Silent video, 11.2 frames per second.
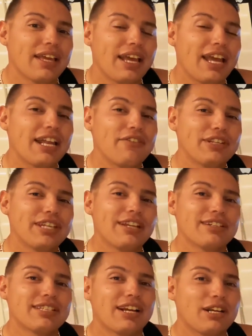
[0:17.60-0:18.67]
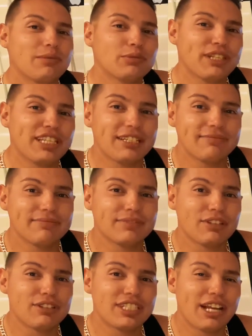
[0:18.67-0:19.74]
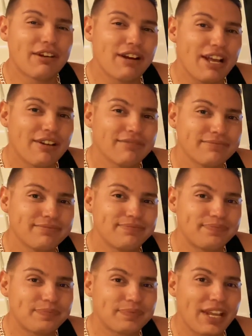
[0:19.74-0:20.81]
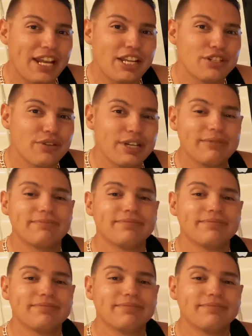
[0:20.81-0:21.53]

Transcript: and everything else that comes with it. So stick around and enjoy.